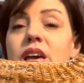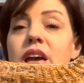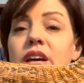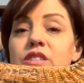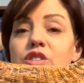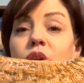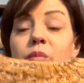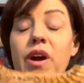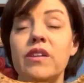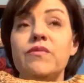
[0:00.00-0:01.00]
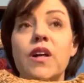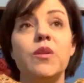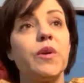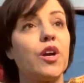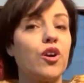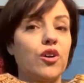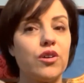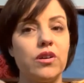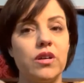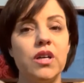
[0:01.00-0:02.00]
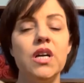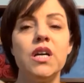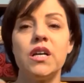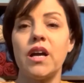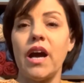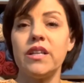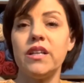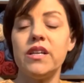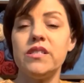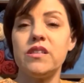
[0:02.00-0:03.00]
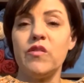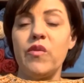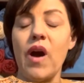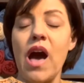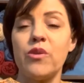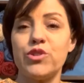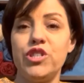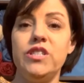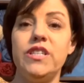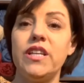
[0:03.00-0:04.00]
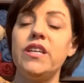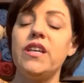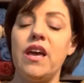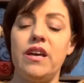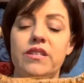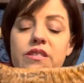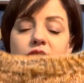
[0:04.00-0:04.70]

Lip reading: And so I'm kind of following her guidelines of how she did it, and